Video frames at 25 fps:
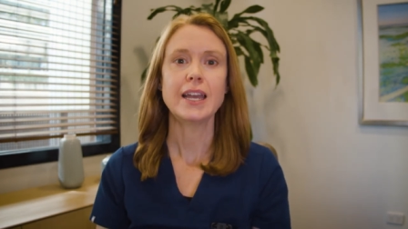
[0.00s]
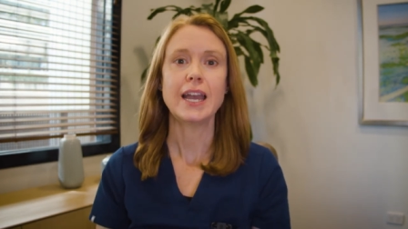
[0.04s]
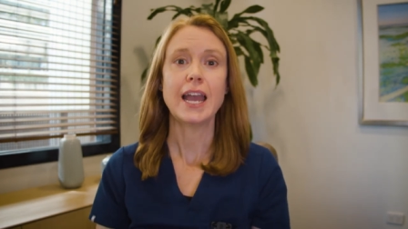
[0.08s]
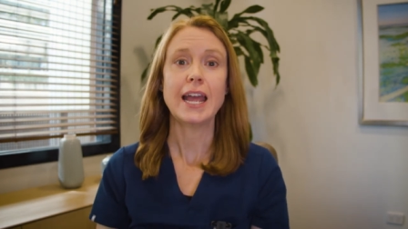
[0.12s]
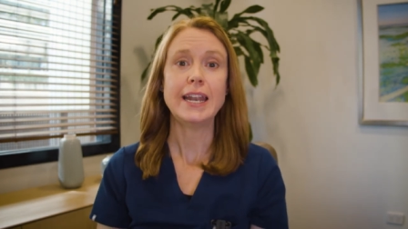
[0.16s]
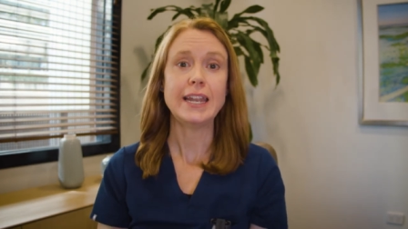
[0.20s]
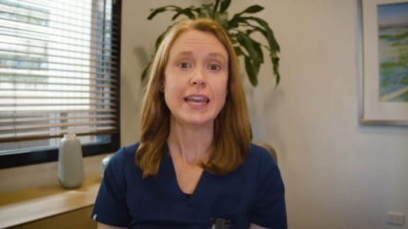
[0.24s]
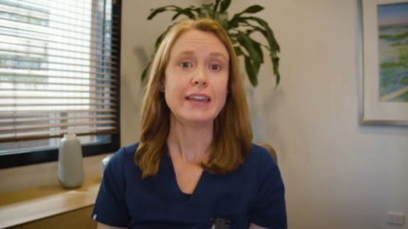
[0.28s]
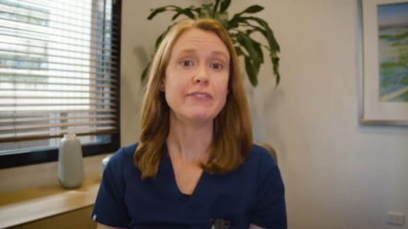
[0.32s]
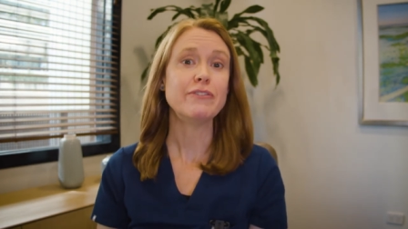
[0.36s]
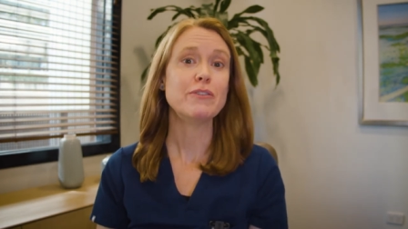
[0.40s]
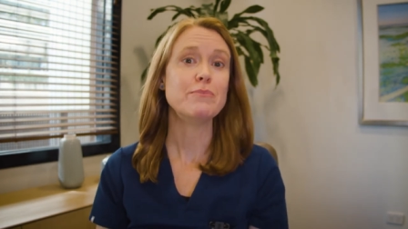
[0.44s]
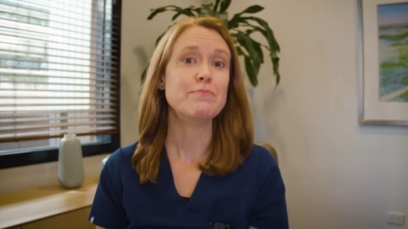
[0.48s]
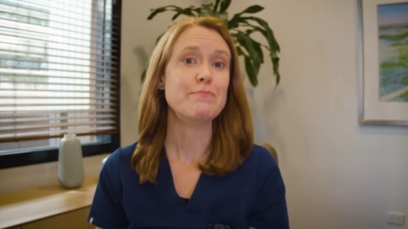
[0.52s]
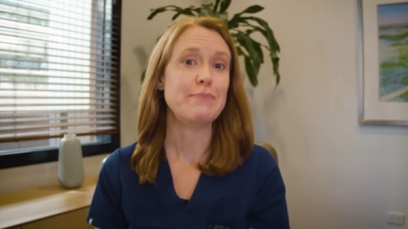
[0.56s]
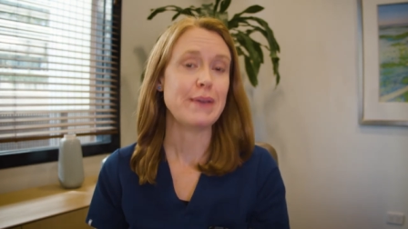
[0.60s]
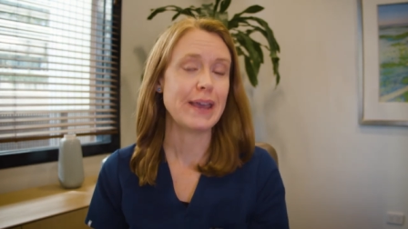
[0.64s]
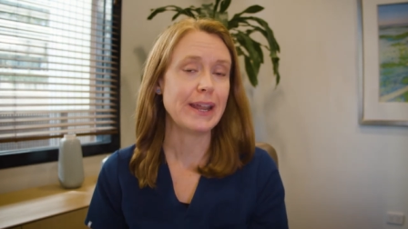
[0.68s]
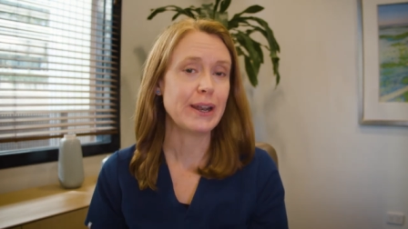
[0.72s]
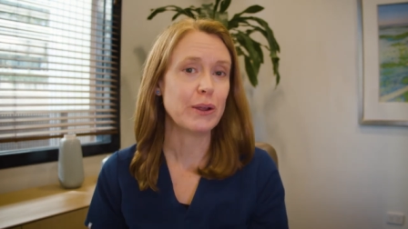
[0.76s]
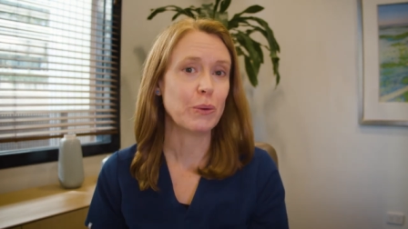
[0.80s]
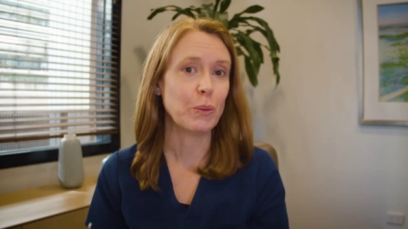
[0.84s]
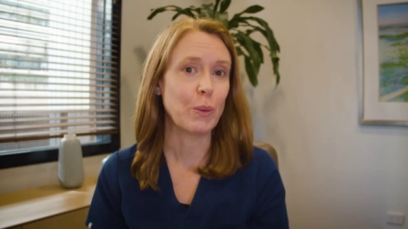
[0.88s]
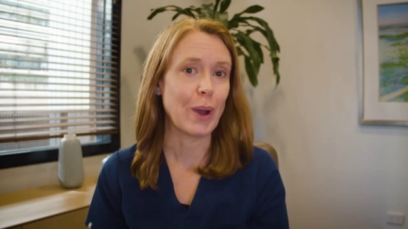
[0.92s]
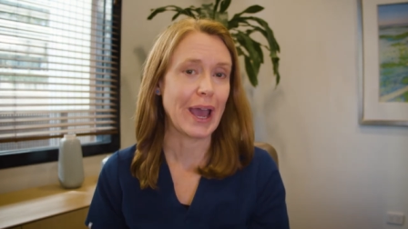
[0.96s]
An even
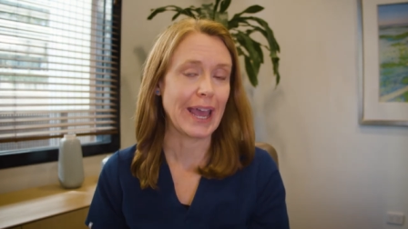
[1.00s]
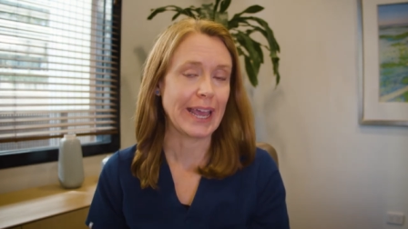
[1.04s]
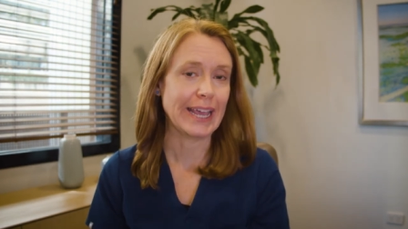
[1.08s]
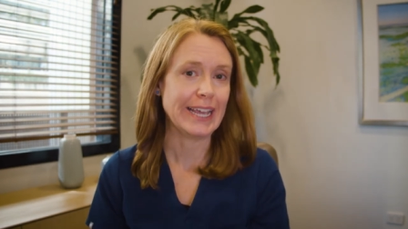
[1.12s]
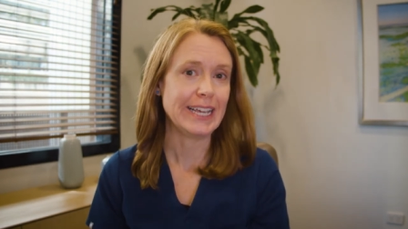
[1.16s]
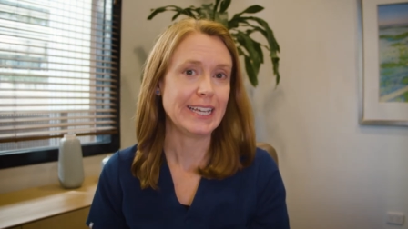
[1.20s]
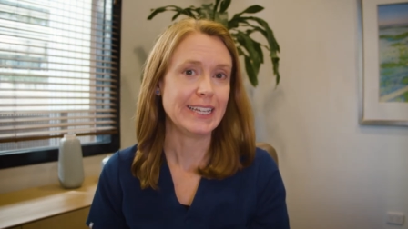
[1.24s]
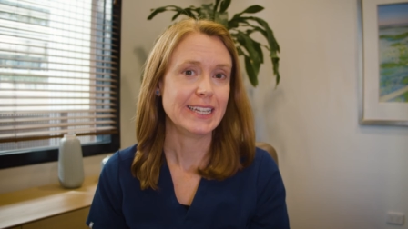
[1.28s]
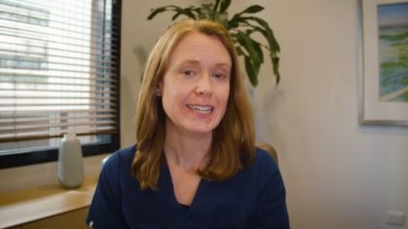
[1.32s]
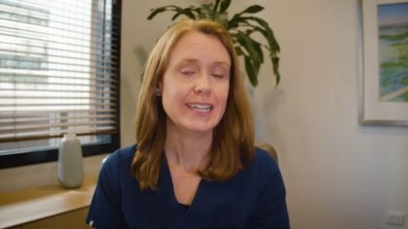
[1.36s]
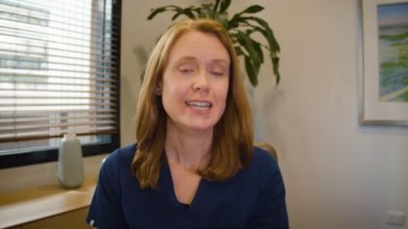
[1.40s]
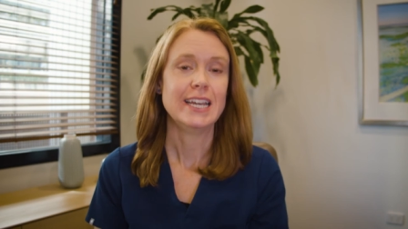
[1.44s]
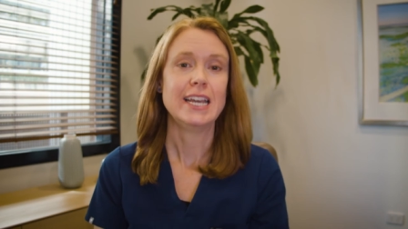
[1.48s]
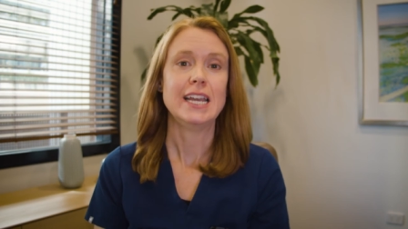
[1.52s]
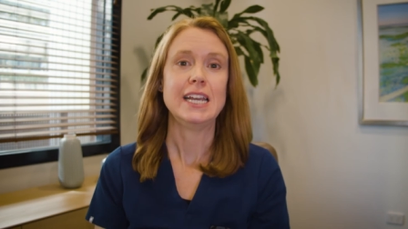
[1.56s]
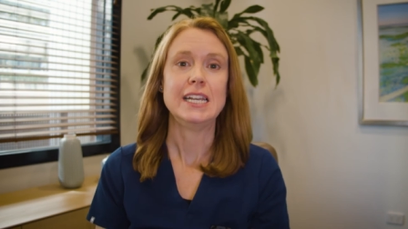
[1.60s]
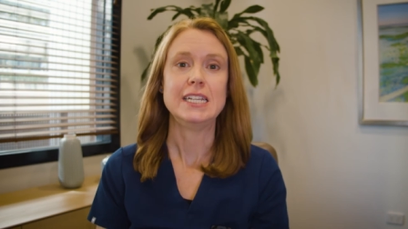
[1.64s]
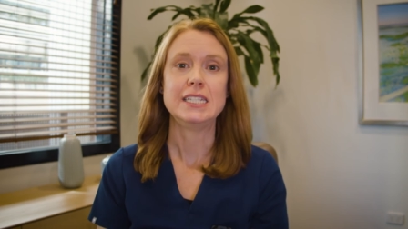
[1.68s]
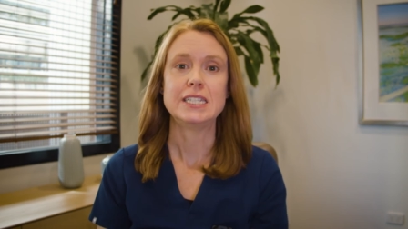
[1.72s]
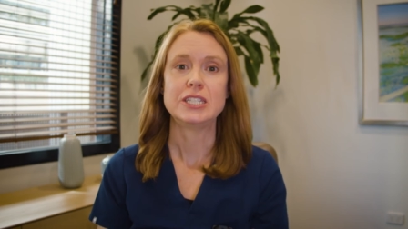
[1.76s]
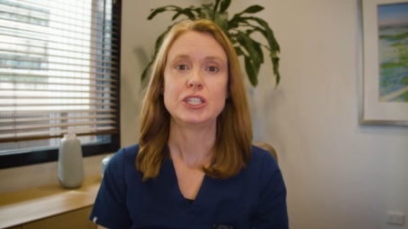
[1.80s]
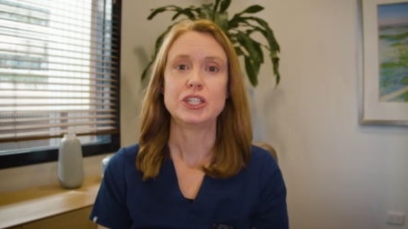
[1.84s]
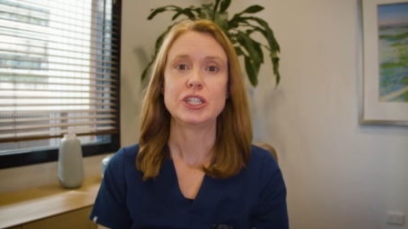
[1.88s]
better way is